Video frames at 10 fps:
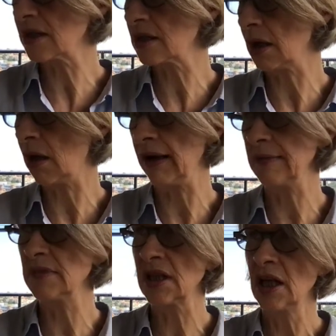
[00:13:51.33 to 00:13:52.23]
at
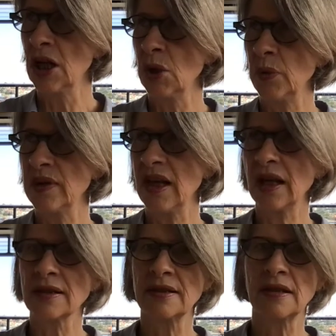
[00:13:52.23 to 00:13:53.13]
times with
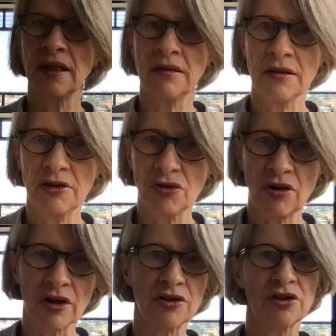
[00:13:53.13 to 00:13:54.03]
extended
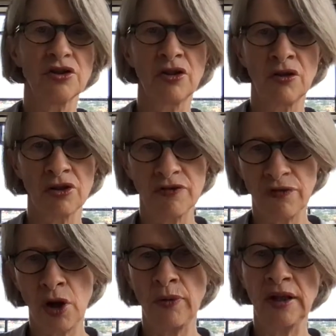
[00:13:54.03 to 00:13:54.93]
structures. So those
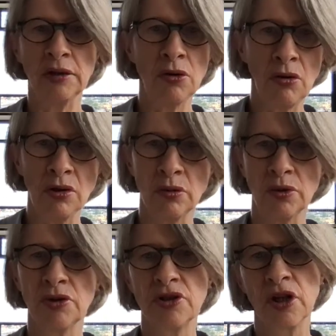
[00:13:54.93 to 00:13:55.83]
flowing longer
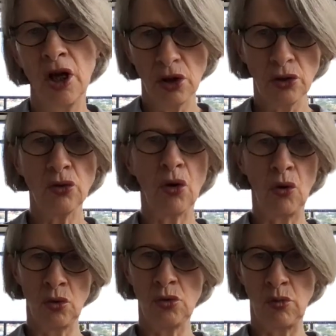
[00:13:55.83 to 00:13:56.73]
words, look
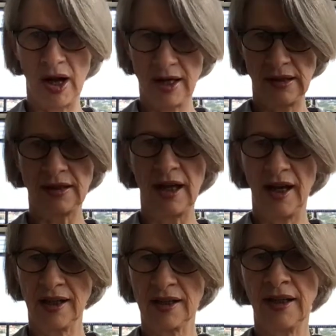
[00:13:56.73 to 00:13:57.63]
always
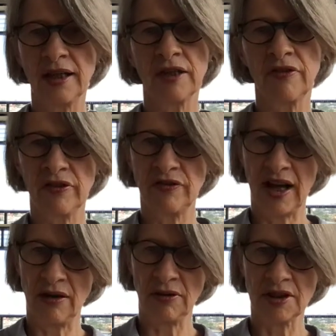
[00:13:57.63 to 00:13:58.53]
at the length of the
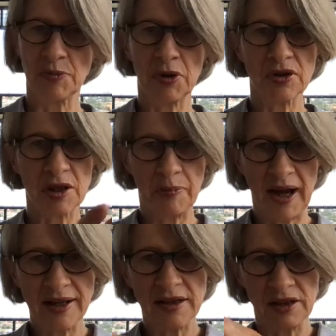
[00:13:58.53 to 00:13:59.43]
vowels, because the
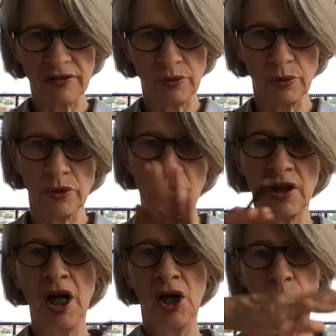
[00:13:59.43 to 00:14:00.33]
pattern of the word,
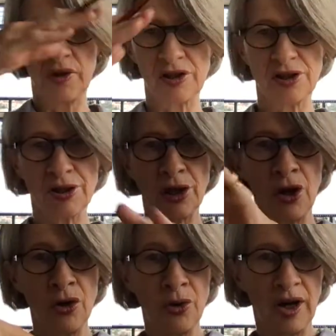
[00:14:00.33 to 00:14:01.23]
whether
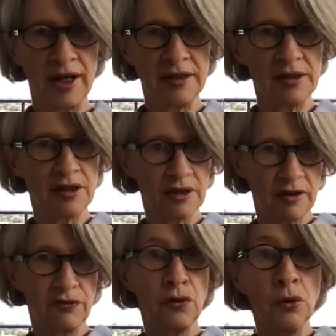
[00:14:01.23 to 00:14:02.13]
slow and
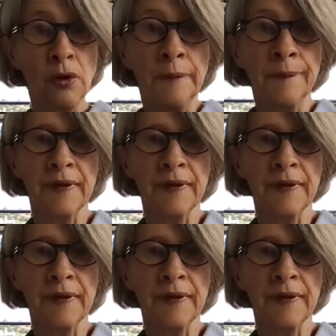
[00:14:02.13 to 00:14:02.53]
full